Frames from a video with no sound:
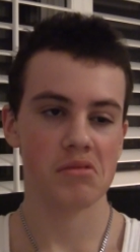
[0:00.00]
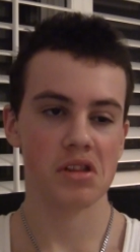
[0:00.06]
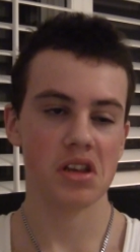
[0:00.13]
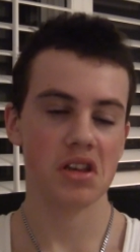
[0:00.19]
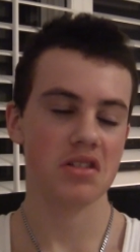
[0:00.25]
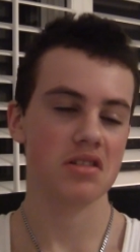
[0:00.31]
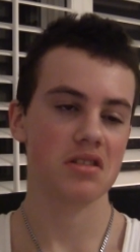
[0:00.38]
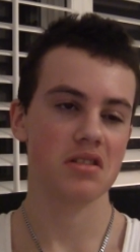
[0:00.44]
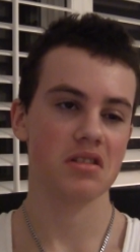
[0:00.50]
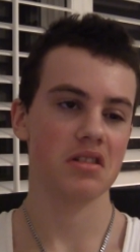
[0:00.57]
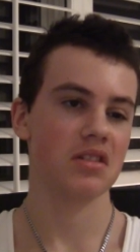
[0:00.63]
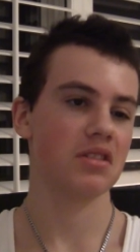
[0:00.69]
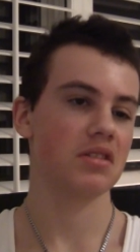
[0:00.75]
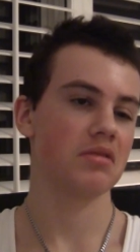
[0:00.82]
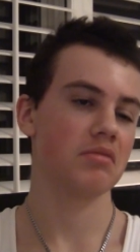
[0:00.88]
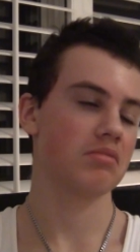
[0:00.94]

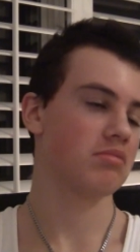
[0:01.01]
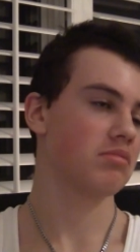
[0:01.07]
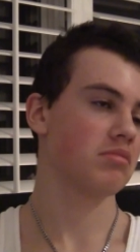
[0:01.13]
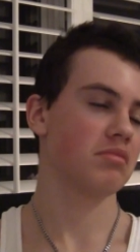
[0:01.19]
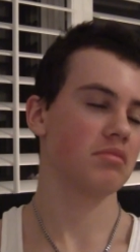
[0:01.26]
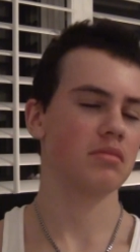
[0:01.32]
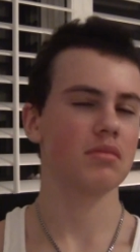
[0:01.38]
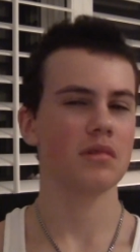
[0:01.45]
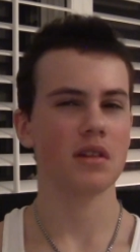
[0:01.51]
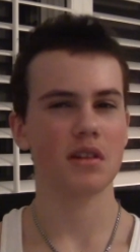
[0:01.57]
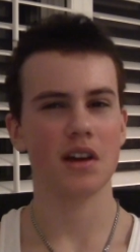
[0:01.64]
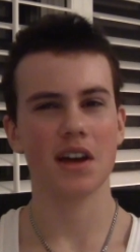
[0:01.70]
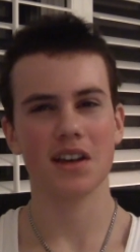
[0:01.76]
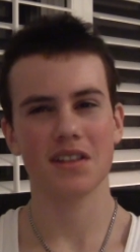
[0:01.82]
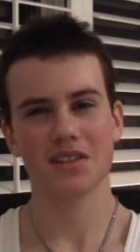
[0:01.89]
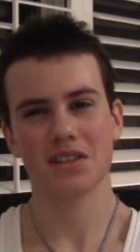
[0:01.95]
Decently, you know,
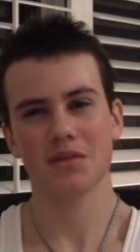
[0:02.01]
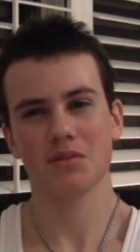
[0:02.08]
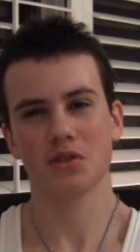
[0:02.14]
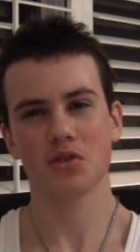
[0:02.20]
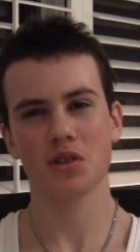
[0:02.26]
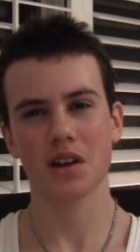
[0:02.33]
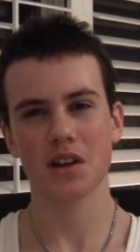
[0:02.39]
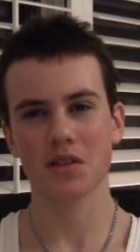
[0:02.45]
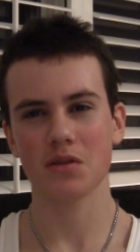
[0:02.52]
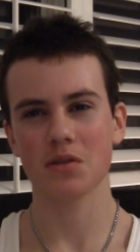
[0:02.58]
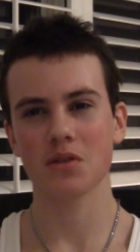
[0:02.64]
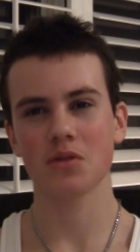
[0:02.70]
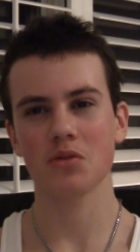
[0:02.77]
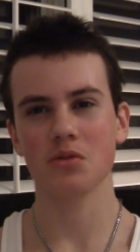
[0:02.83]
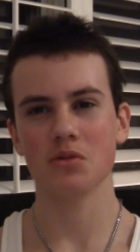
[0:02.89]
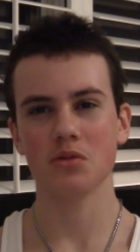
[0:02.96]
I had some stress with
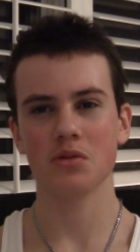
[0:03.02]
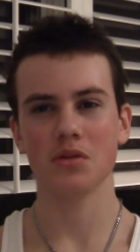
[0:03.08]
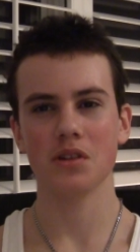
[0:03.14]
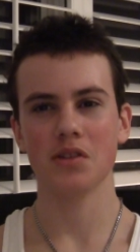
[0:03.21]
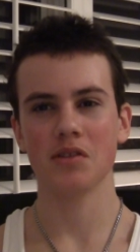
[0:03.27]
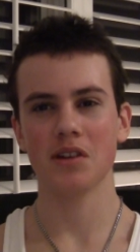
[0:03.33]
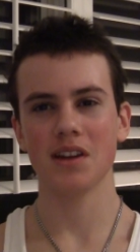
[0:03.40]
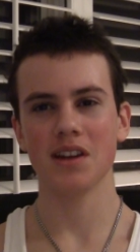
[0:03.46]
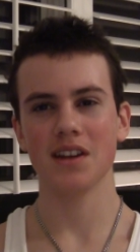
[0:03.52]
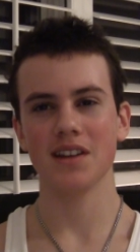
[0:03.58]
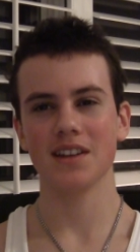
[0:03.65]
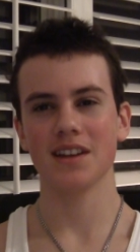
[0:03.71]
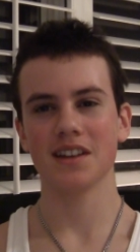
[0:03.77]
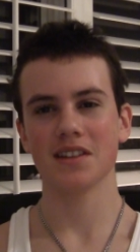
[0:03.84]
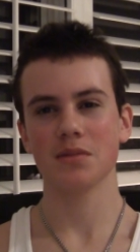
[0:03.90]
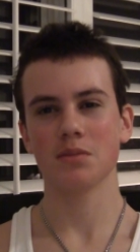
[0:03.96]
school. You know, I needed to
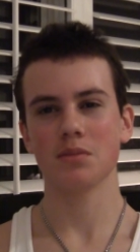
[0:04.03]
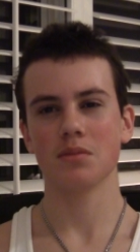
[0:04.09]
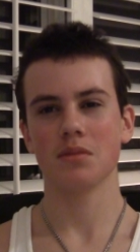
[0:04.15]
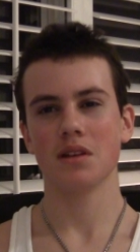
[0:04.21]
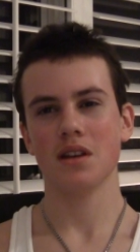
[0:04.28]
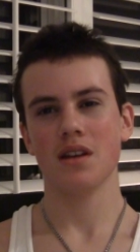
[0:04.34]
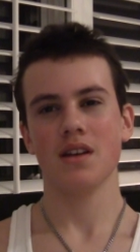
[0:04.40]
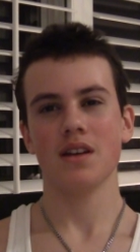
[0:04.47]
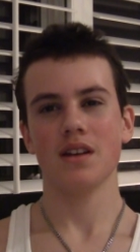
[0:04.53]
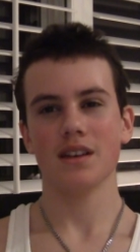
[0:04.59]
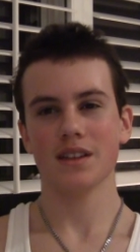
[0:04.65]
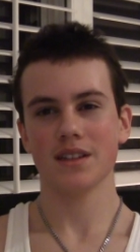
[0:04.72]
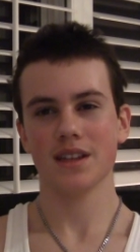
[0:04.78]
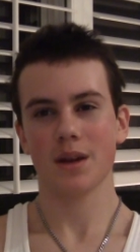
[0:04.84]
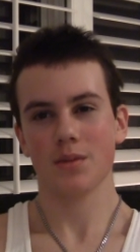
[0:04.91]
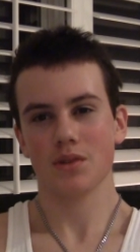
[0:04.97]
get some
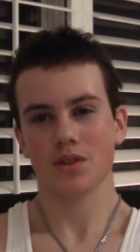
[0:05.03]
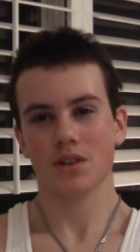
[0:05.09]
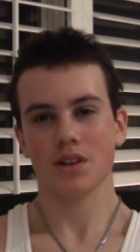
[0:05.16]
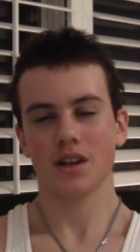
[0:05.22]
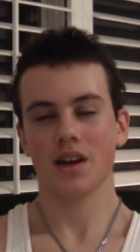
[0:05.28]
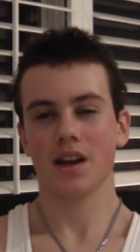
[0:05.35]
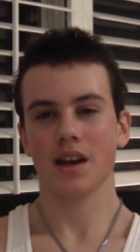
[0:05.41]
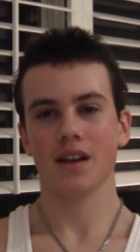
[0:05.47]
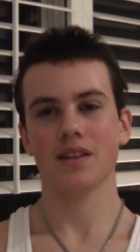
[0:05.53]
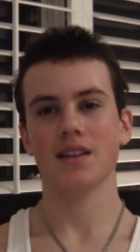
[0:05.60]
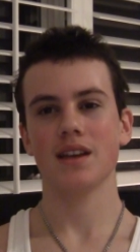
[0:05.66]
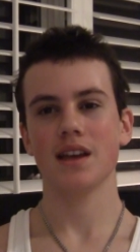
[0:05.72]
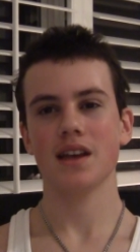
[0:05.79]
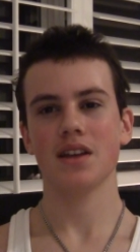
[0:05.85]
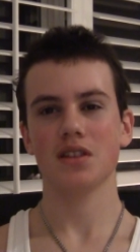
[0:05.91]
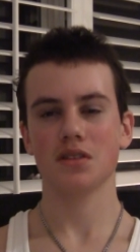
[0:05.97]
assignments turned in at a
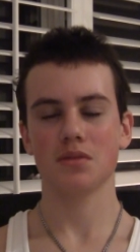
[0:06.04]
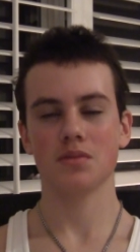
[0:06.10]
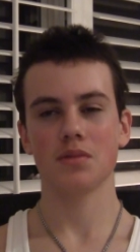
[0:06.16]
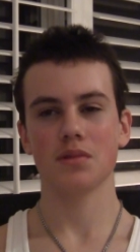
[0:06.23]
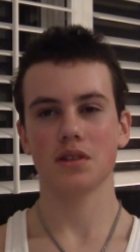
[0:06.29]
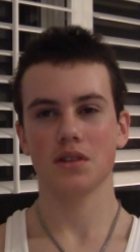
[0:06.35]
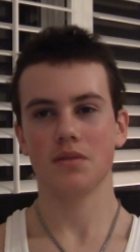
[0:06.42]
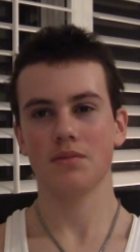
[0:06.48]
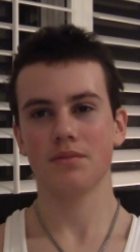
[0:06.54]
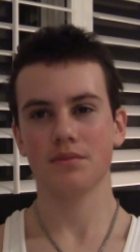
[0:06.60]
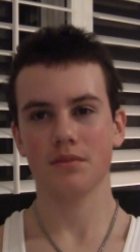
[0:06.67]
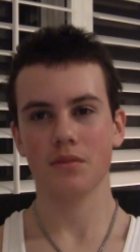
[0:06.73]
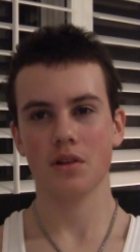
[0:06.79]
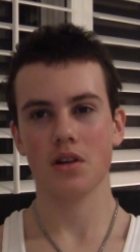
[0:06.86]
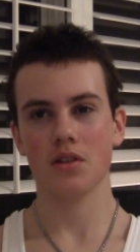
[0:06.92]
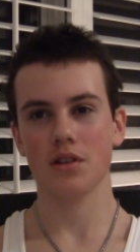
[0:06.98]
test, but
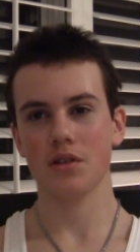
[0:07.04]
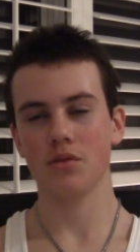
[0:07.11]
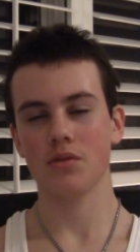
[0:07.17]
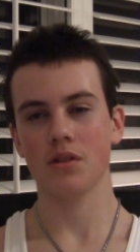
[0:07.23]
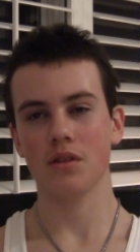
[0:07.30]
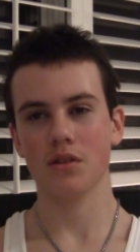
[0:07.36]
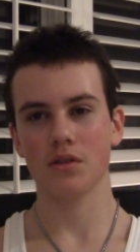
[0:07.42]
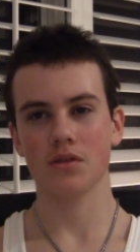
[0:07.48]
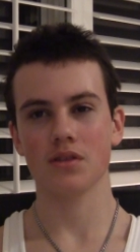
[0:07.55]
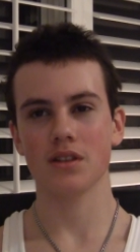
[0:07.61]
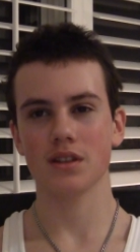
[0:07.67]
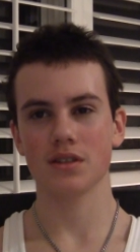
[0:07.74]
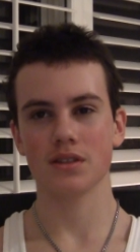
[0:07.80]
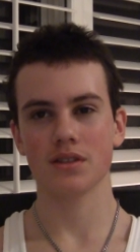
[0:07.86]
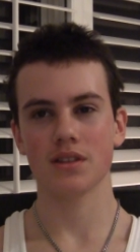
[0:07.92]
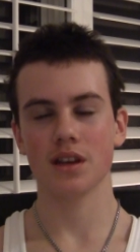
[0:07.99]
all the, all those
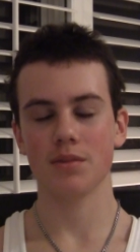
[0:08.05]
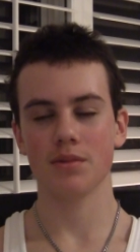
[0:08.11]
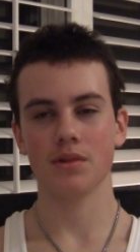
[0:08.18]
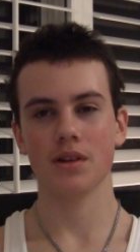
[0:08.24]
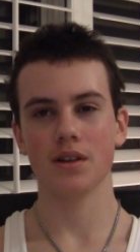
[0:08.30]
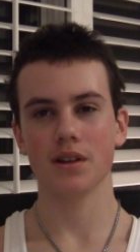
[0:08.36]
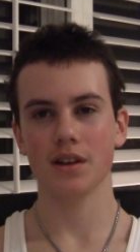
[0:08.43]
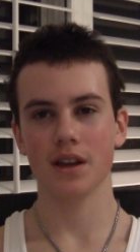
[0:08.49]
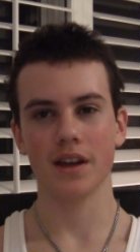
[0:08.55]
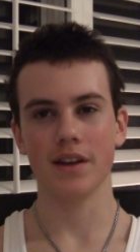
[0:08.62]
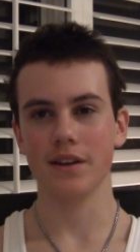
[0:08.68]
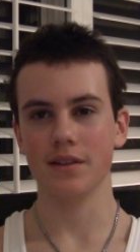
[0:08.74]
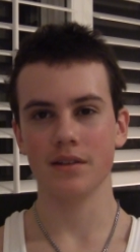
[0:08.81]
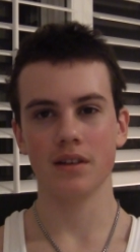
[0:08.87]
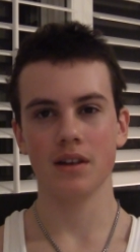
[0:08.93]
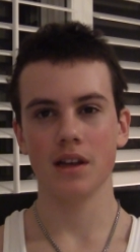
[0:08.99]
things are temporary, and I
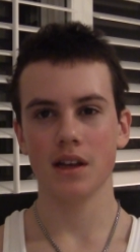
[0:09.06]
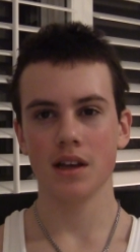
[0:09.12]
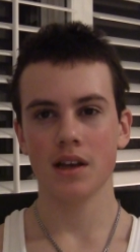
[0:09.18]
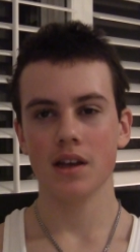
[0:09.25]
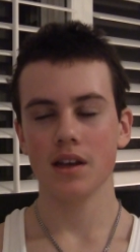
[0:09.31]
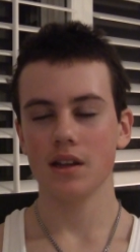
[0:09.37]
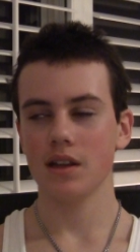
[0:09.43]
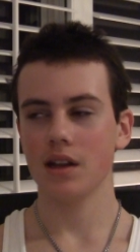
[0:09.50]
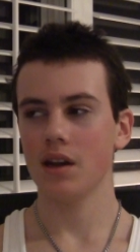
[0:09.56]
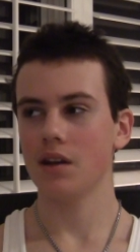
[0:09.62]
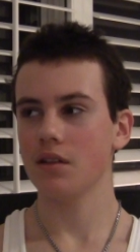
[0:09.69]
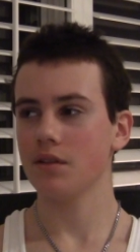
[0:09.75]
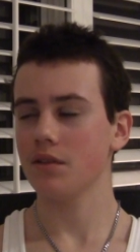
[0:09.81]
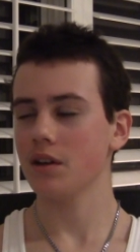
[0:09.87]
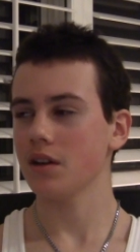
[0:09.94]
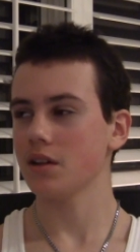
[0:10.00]
didn't let it
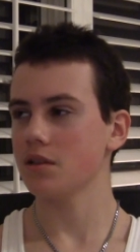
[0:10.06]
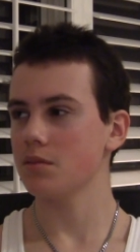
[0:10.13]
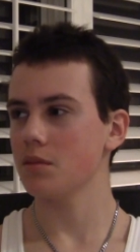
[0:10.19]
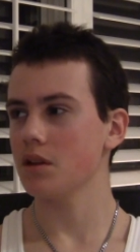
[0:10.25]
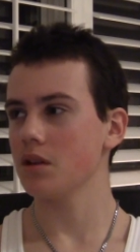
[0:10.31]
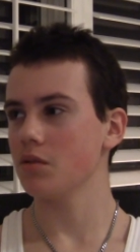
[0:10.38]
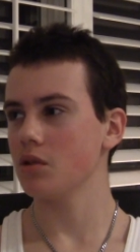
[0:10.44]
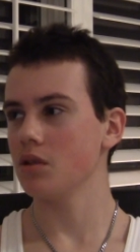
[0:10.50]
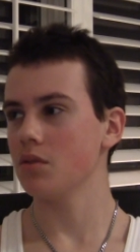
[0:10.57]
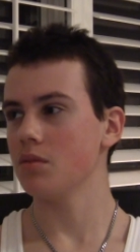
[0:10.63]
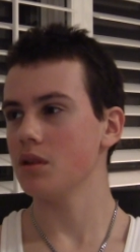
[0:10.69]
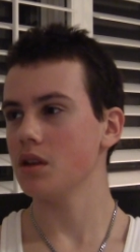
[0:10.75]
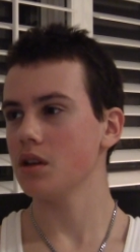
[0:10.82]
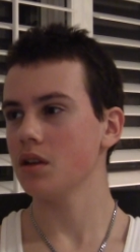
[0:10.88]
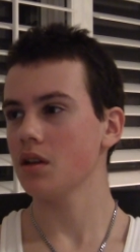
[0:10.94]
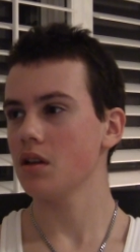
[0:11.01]
affect my
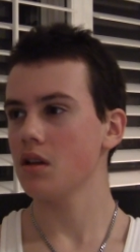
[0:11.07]
well-being.